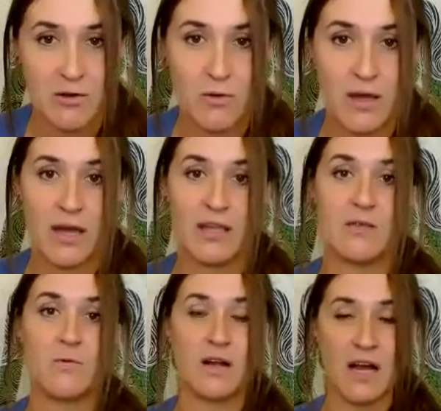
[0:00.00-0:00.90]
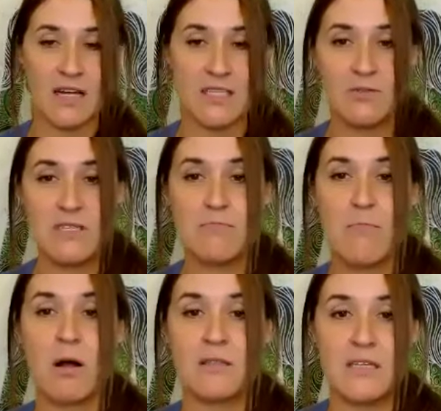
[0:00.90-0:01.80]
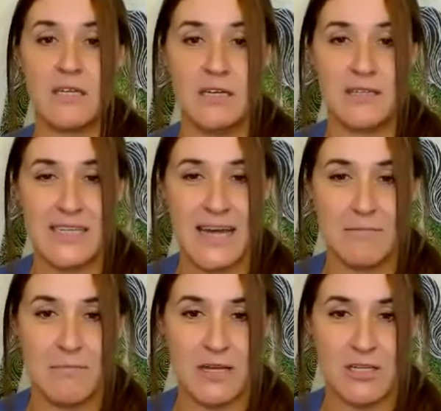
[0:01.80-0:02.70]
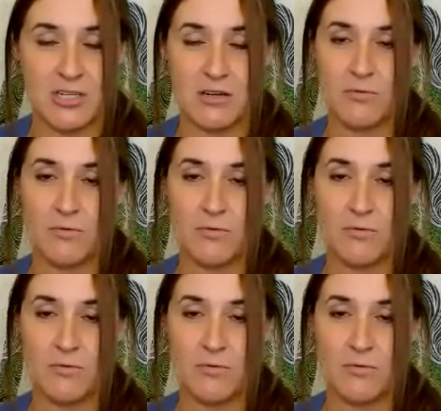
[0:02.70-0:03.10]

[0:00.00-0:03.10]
Okay, the work I do is multi-dimensional.